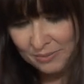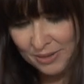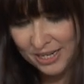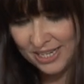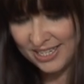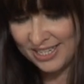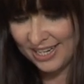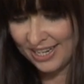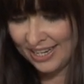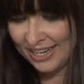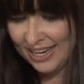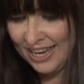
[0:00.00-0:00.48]

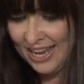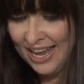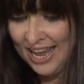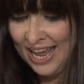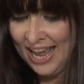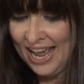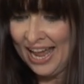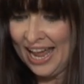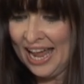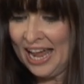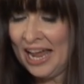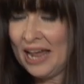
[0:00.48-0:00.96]
meeting,
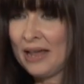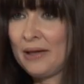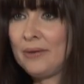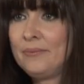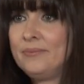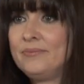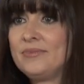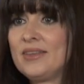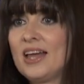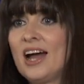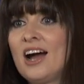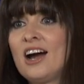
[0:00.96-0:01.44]

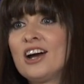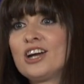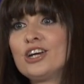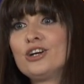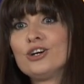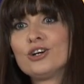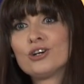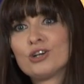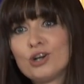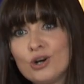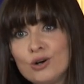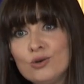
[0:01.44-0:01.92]
are
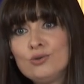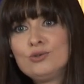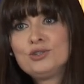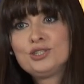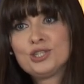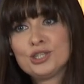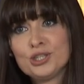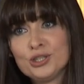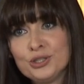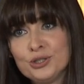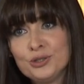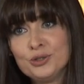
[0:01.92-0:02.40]
your
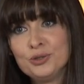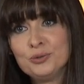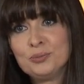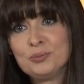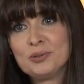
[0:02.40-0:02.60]
go-to.